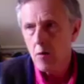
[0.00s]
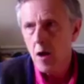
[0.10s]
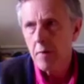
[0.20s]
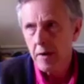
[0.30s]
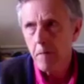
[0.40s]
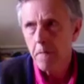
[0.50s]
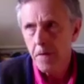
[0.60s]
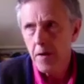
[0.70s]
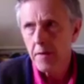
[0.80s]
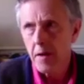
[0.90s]
a bit of a
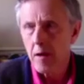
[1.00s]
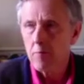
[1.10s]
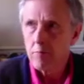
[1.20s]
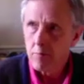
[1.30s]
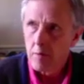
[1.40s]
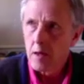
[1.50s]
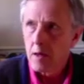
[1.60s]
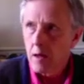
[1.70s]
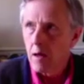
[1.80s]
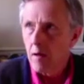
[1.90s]
further...
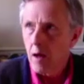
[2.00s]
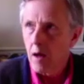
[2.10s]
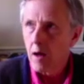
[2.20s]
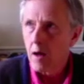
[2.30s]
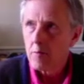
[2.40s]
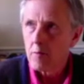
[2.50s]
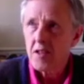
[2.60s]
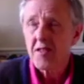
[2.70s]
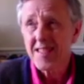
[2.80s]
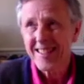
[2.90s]

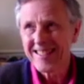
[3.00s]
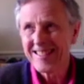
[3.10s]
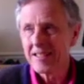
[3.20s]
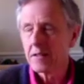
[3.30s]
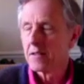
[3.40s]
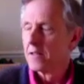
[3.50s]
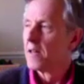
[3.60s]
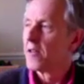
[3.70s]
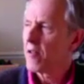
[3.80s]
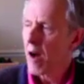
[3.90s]
you
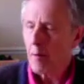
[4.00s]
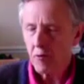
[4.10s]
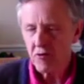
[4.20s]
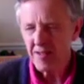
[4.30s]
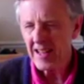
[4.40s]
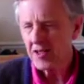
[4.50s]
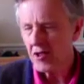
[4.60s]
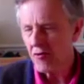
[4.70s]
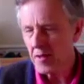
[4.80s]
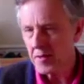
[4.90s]
know, I'm not sure it's actually
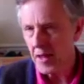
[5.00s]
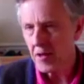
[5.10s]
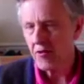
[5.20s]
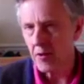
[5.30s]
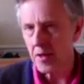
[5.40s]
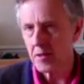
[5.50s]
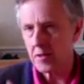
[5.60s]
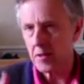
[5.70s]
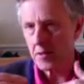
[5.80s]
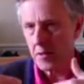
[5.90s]
translation. It's
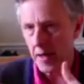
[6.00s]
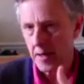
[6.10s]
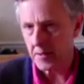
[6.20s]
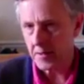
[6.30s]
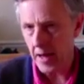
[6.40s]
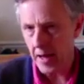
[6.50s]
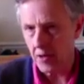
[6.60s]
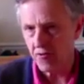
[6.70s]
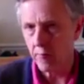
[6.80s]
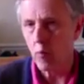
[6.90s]
just the next
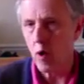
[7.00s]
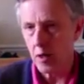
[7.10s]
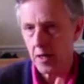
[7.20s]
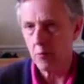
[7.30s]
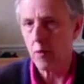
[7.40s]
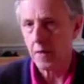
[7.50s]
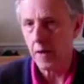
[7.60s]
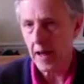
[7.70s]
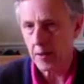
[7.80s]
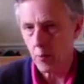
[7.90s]
stage of working with the
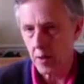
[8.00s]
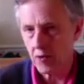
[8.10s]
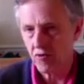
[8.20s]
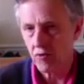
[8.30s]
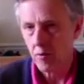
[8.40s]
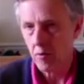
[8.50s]
language.